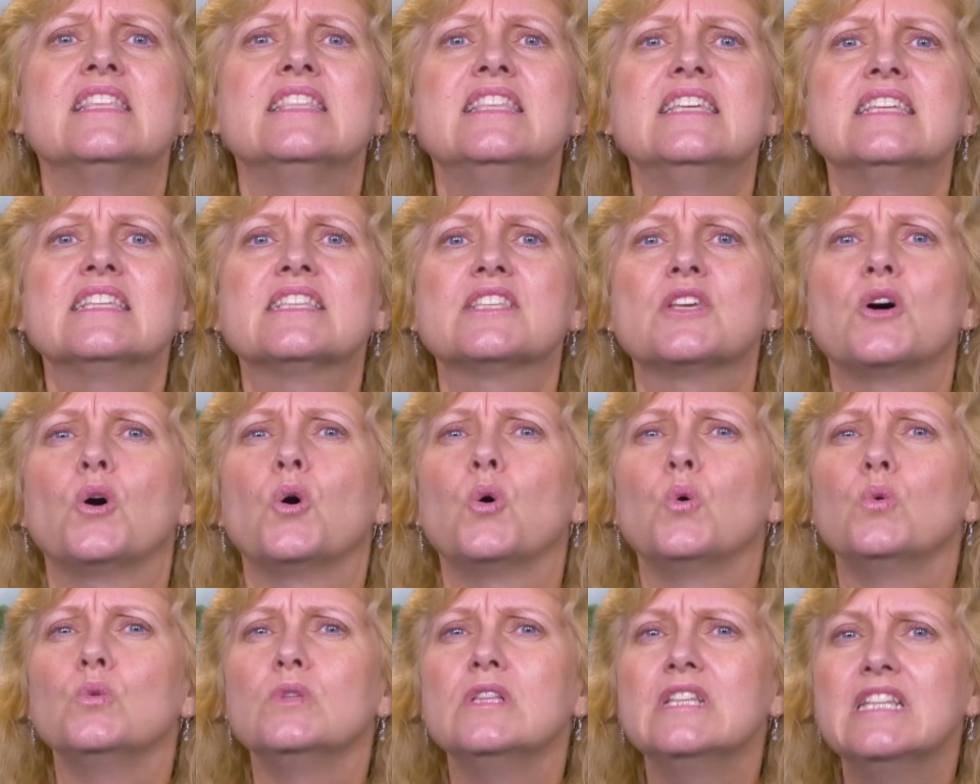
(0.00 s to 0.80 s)
This
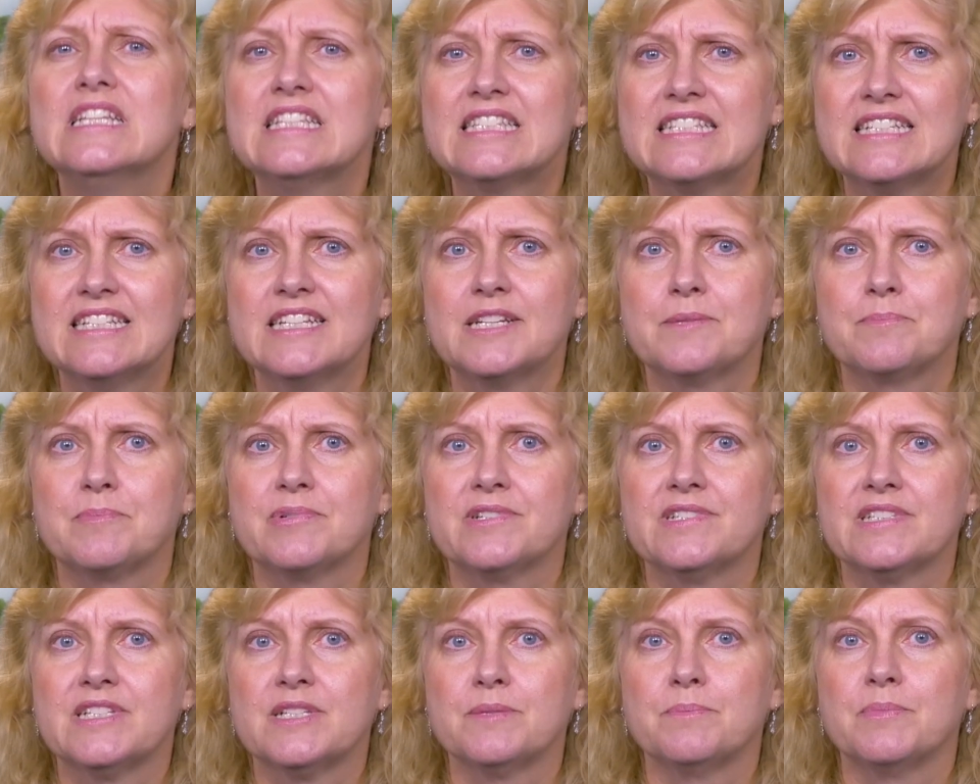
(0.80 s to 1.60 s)
holistic
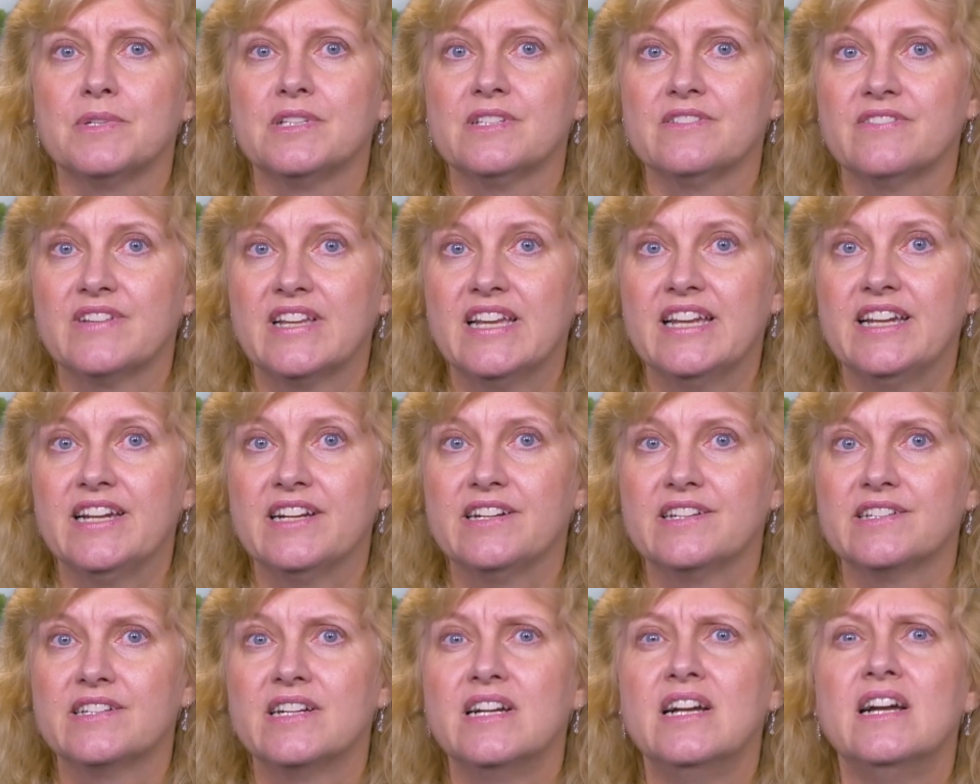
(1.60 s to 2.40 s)
principle of
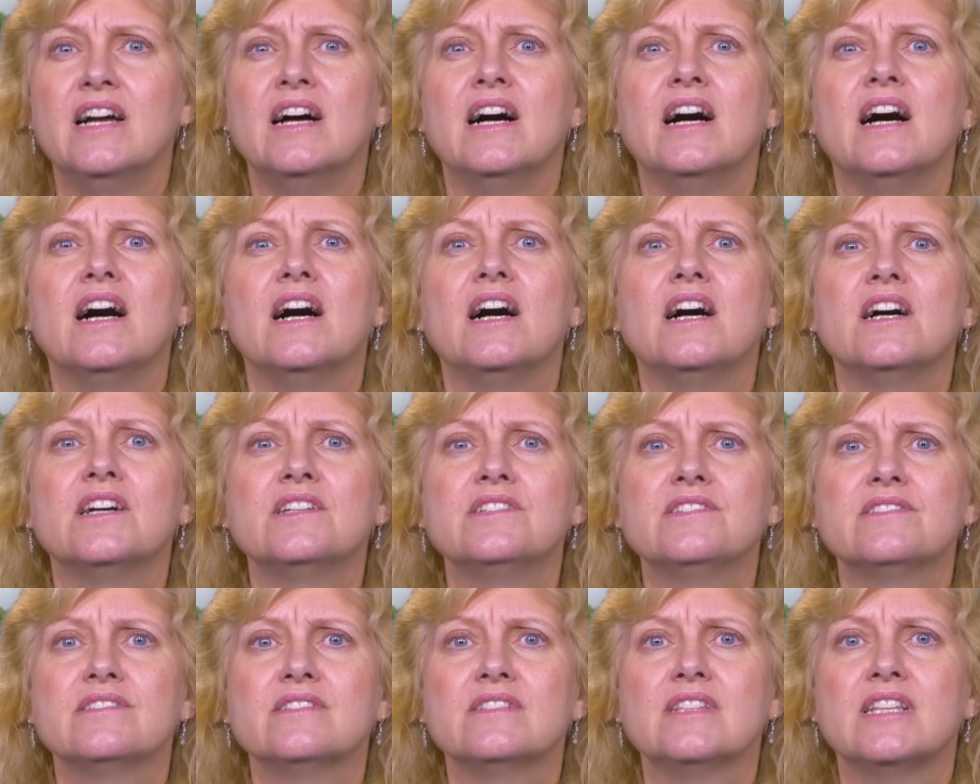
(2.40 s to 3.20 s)
care
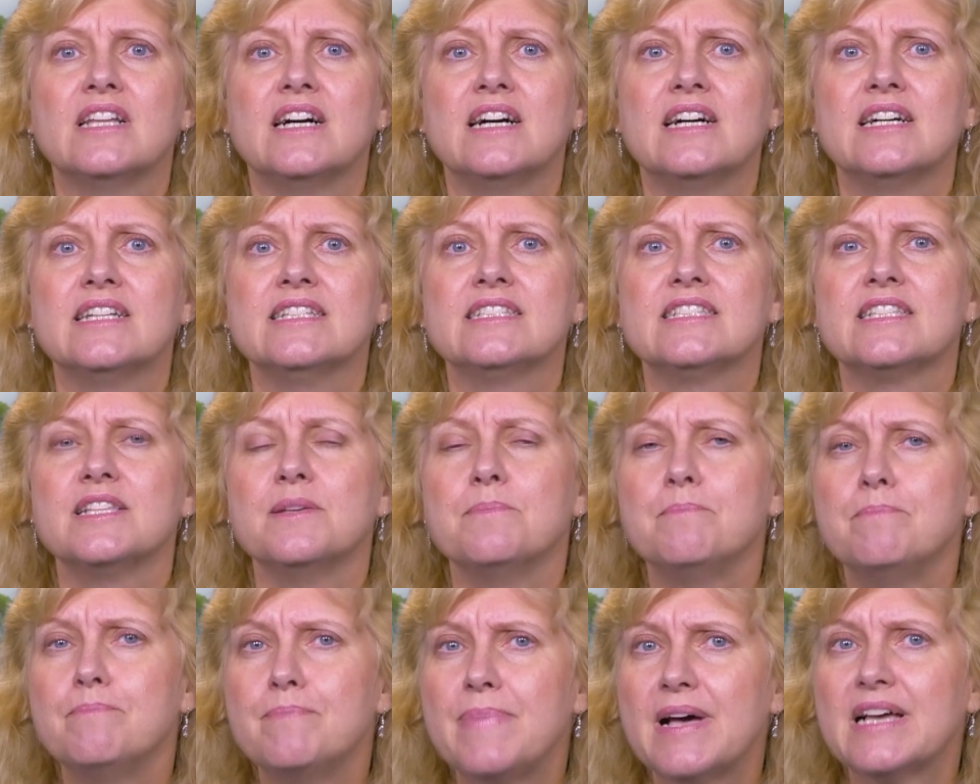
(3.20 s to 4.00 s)
underlies the
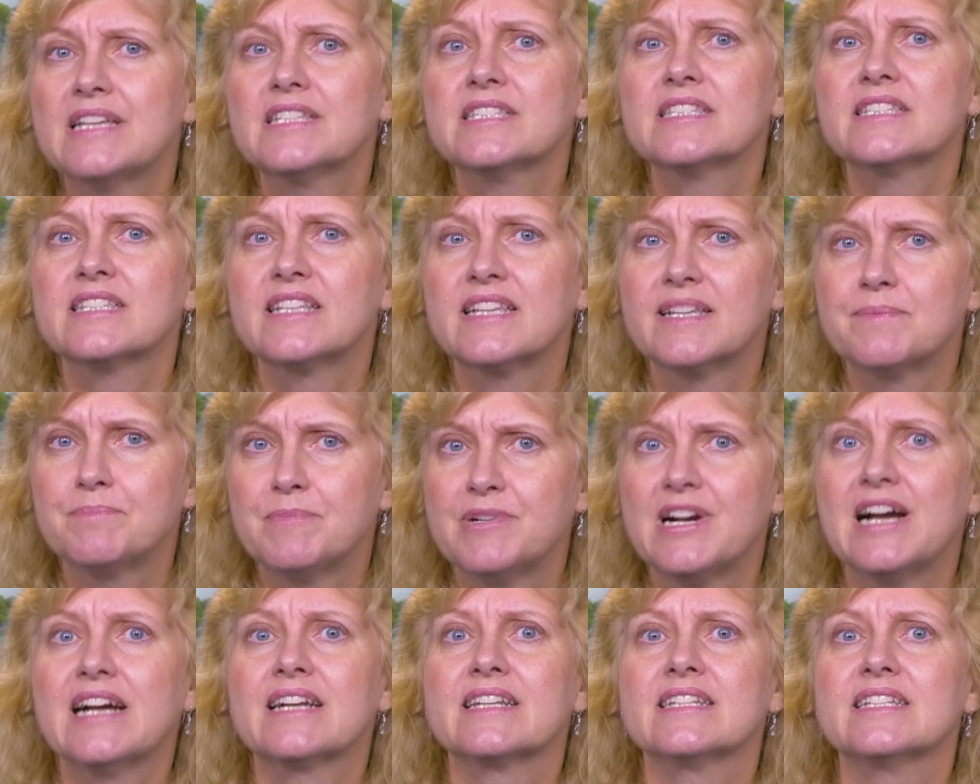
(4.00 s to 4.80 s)
best
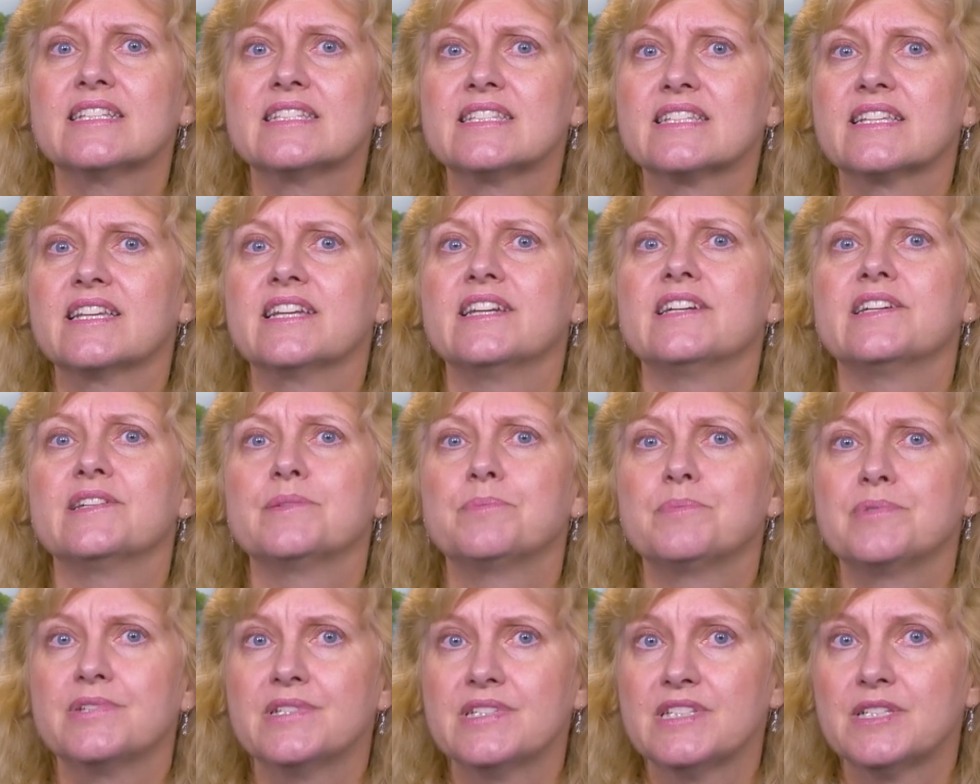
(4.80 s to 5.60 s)
practice care
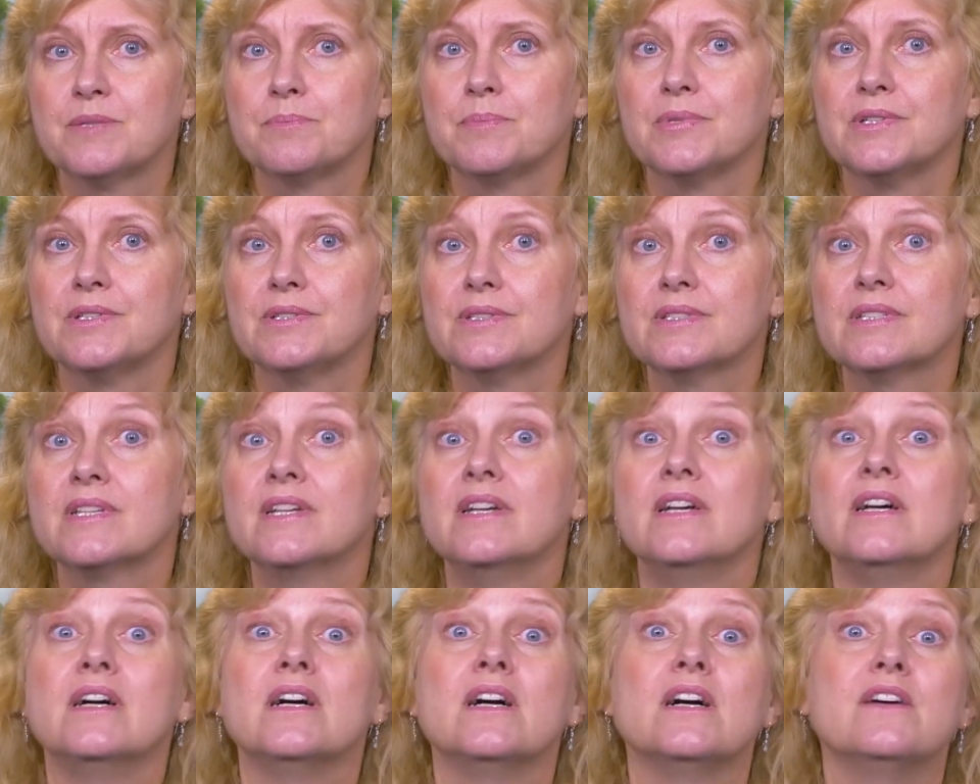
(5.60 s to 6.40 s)
principles
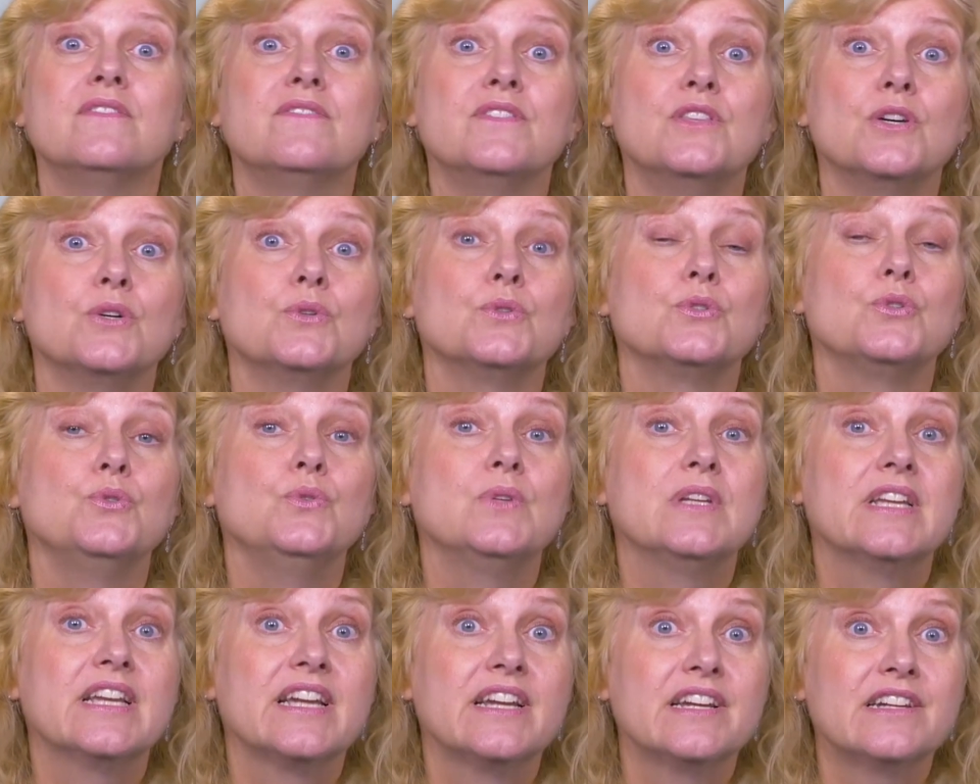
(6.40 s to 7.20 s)
of those who
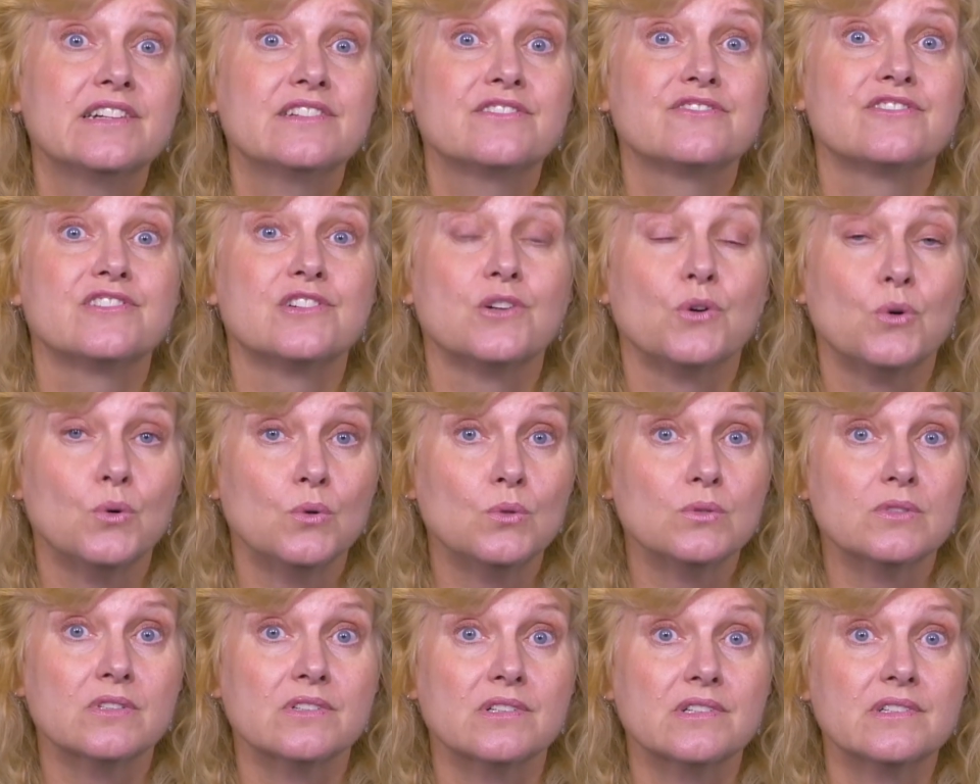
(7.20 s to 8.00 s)
care for
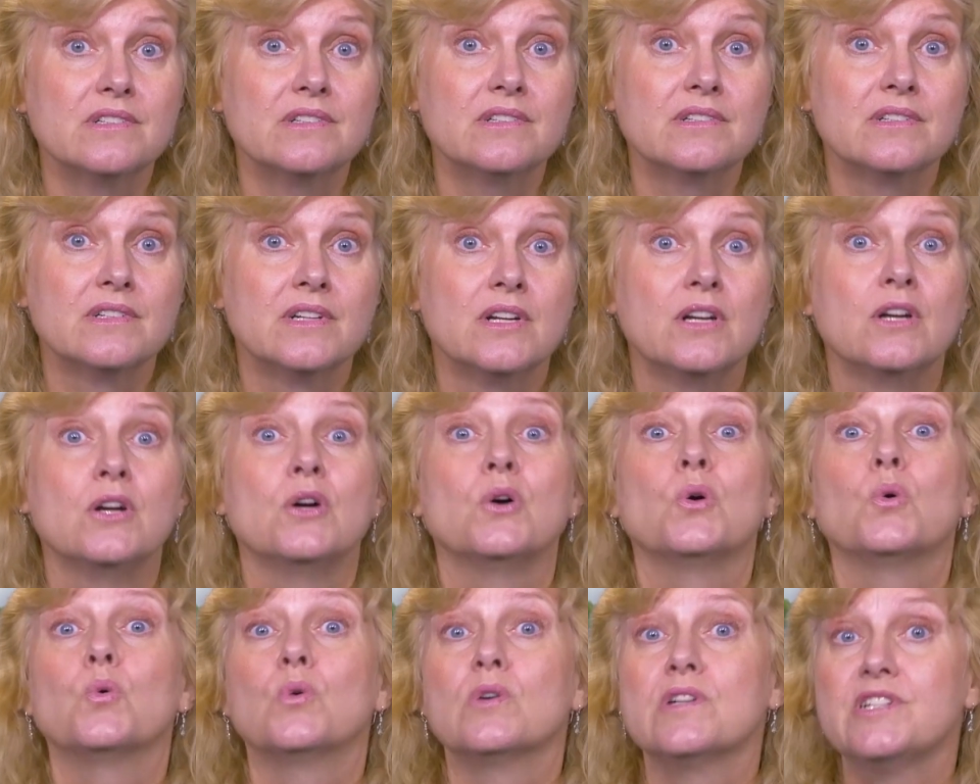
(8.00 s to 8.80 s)
older
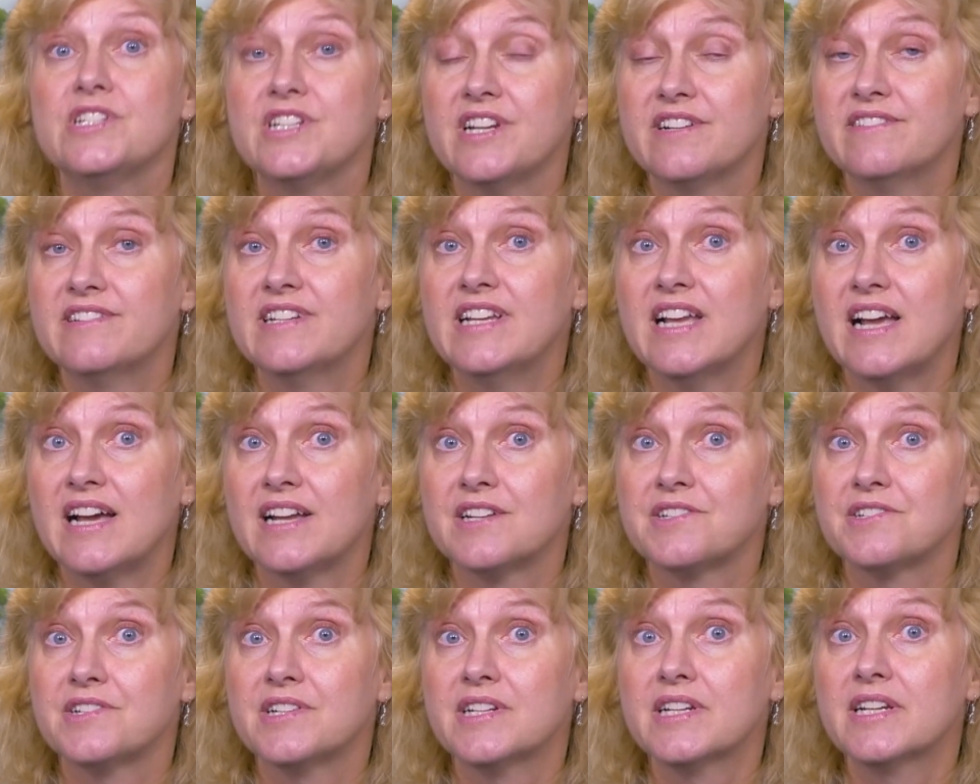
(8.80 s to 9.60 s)
or
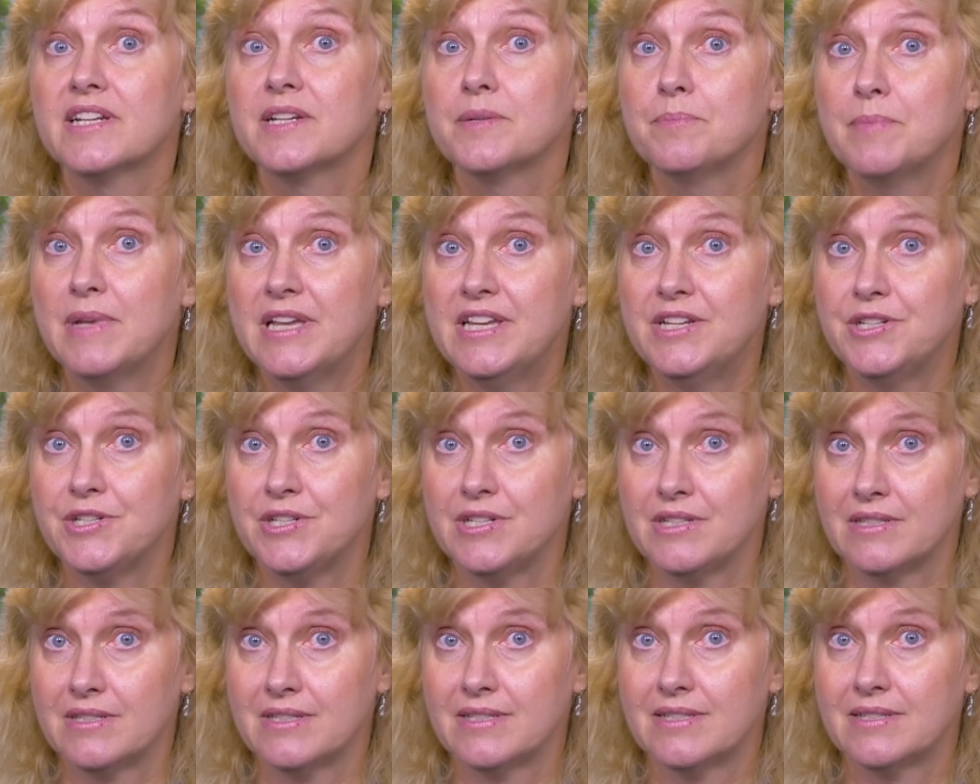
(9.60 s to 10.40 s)
geriatric
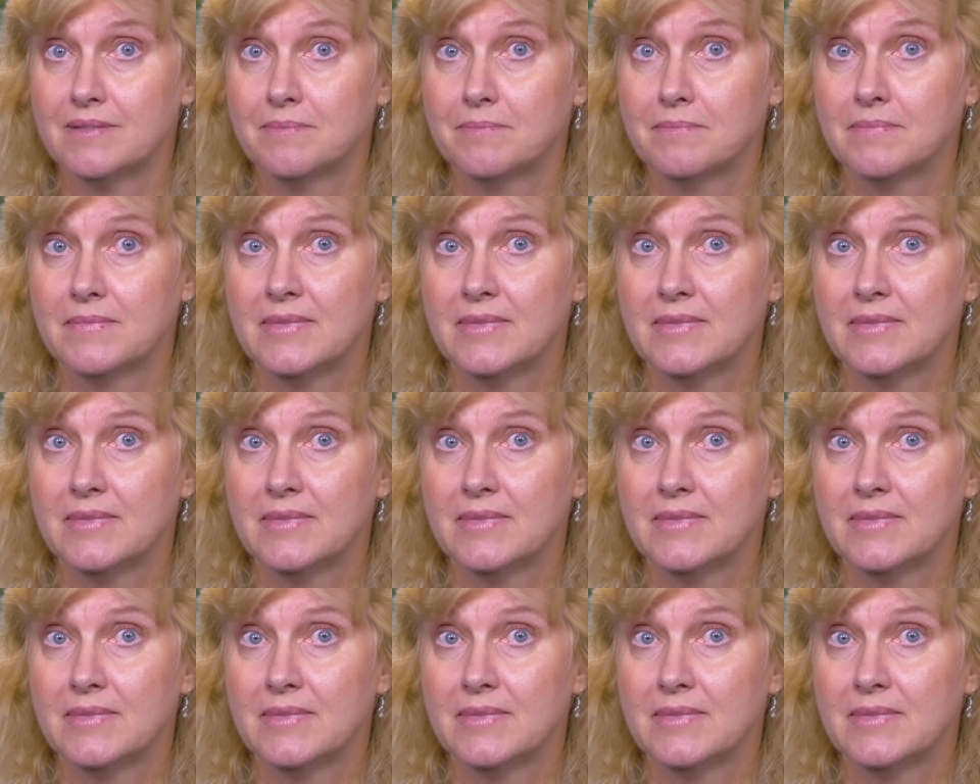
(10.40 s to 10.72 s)
patients.